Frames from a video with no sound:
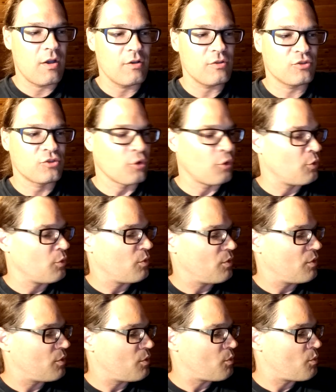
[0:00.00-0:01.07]
So,
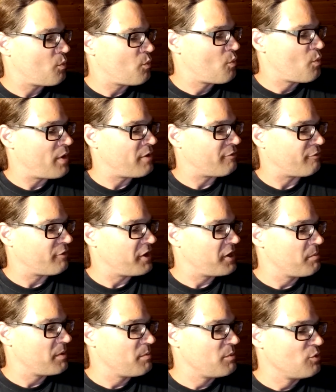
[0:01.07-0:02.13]
when Free
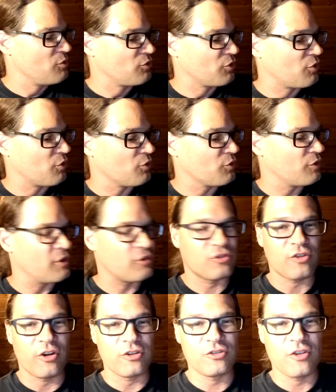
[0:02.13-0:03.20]
to Be Musical, it
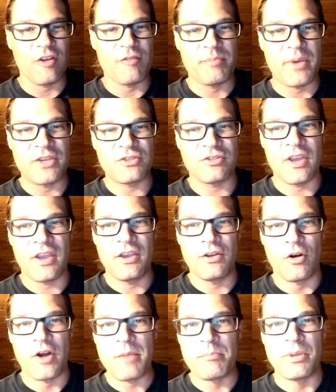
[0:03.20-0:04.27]
starts off by saying,
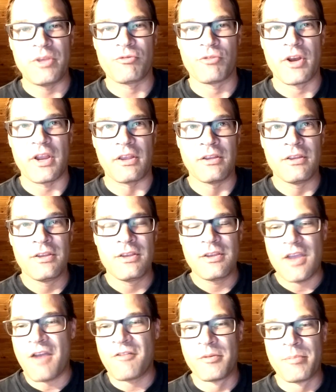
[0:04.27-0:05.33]
all right, be free.
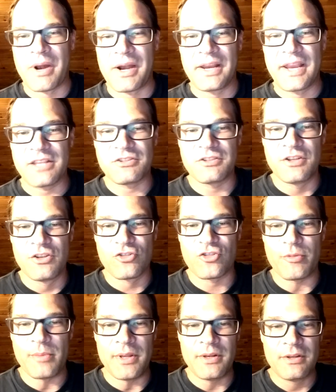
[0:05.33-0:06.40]
Everybody gets an
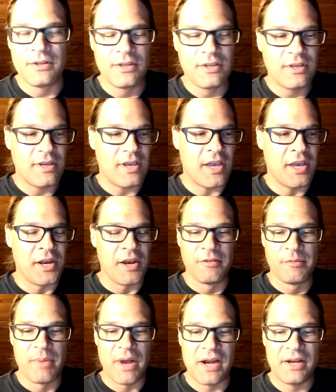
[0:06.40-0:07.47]
instrument, and
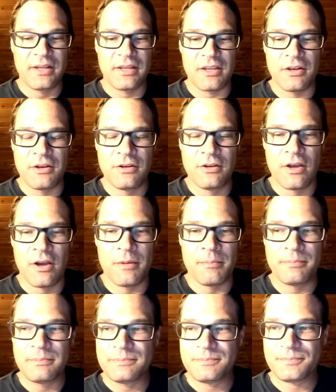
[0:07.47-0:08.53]
everybody can
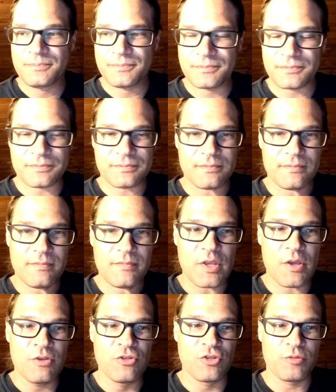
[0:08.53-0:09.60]

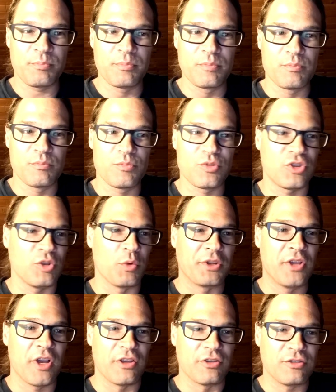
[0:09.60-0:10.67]
just see what
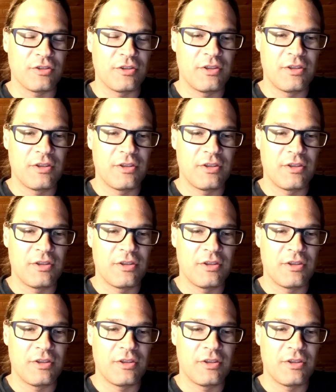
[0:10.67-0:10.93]
it does.